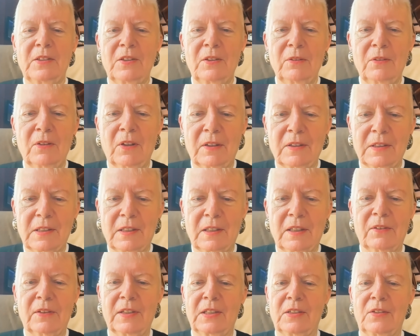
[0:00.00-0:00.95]
too long to
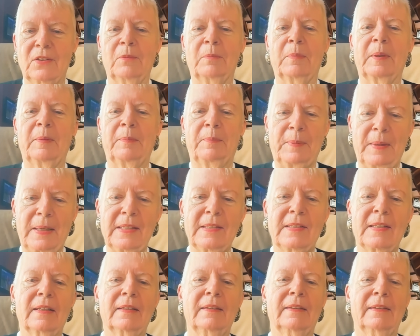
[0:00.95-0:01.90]
go into, but
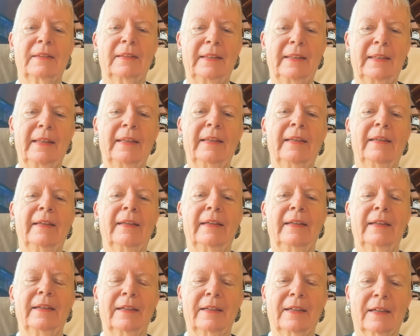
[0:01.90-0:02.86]
basically
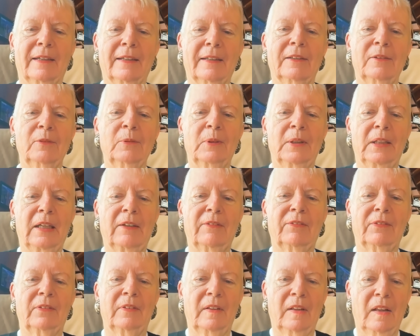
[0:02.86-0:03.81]
Carl would
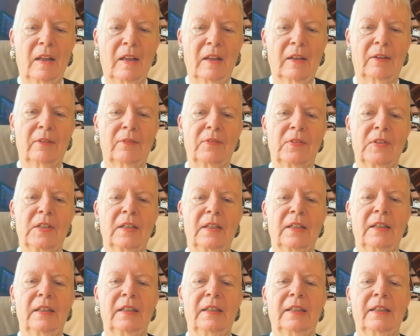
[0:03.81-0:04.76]
have loved
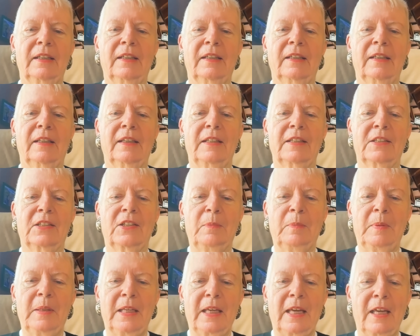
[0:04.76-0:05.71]
to
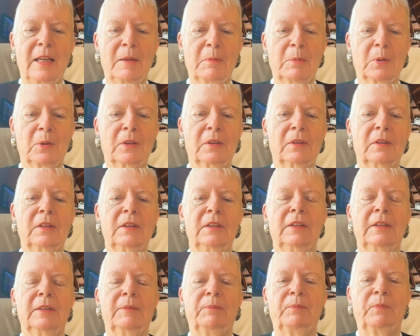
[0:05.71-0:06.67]
be
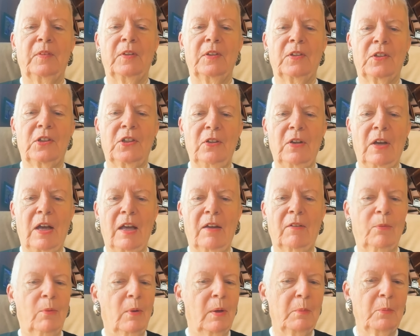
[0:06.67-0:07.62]
able to
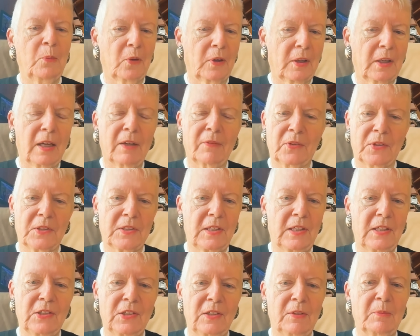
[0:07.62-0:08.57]
have one more
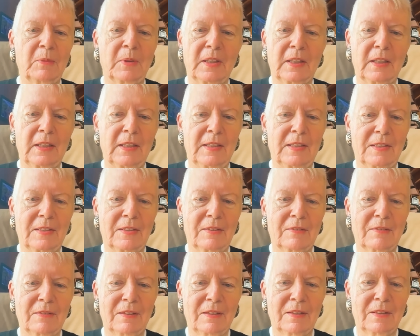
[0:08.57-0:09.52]
conversation with
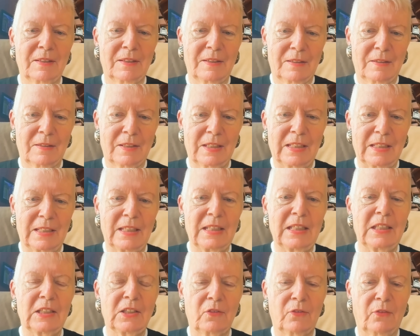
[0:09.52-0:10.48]
his
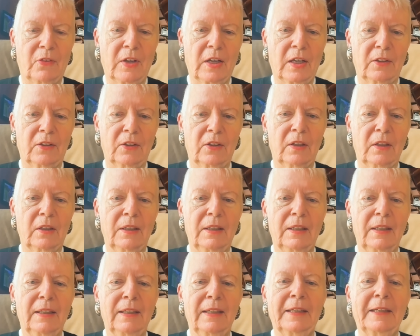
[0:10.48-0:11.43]
deceased father.
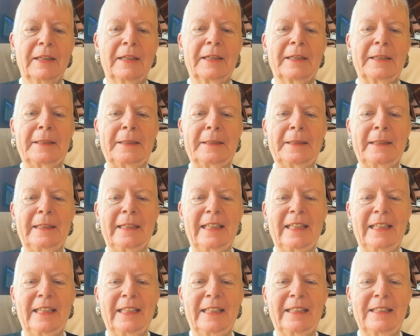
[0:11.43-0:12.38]

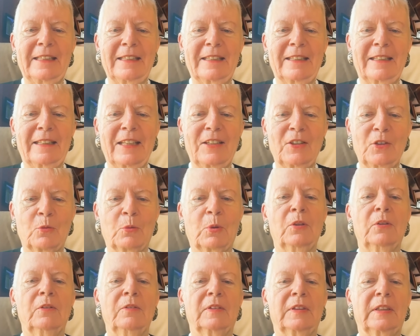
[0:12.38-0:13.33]
And that
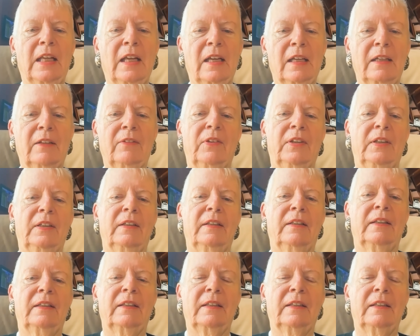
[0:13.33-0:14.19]
drove a lot of the